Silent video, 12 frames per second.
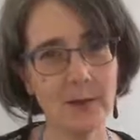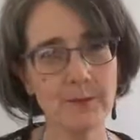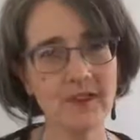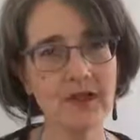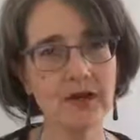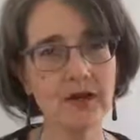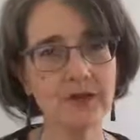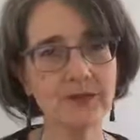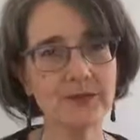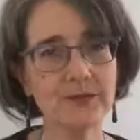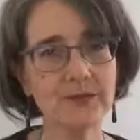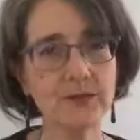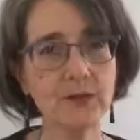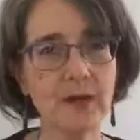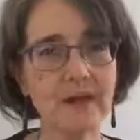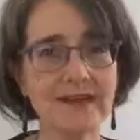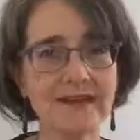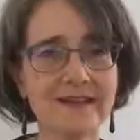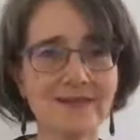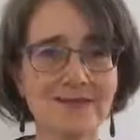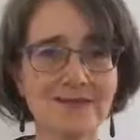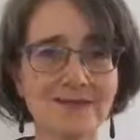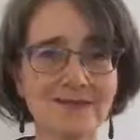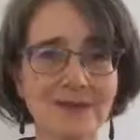Because when
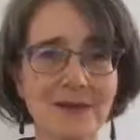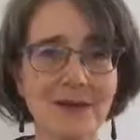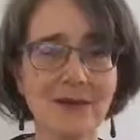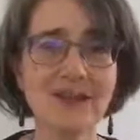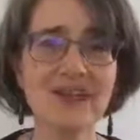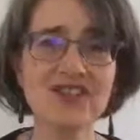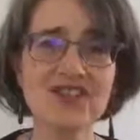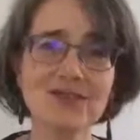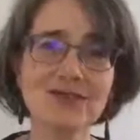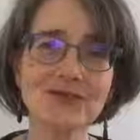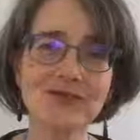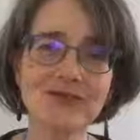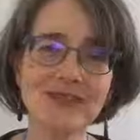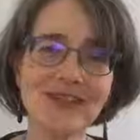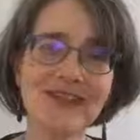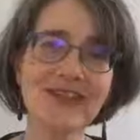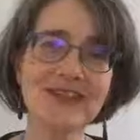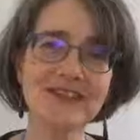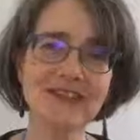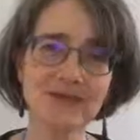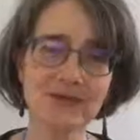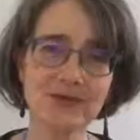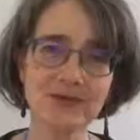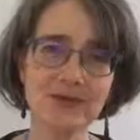our children feel our
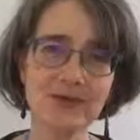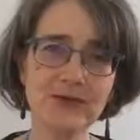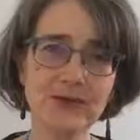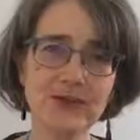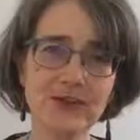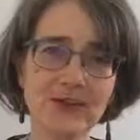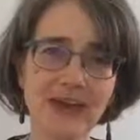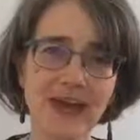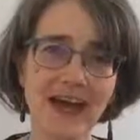disapproval,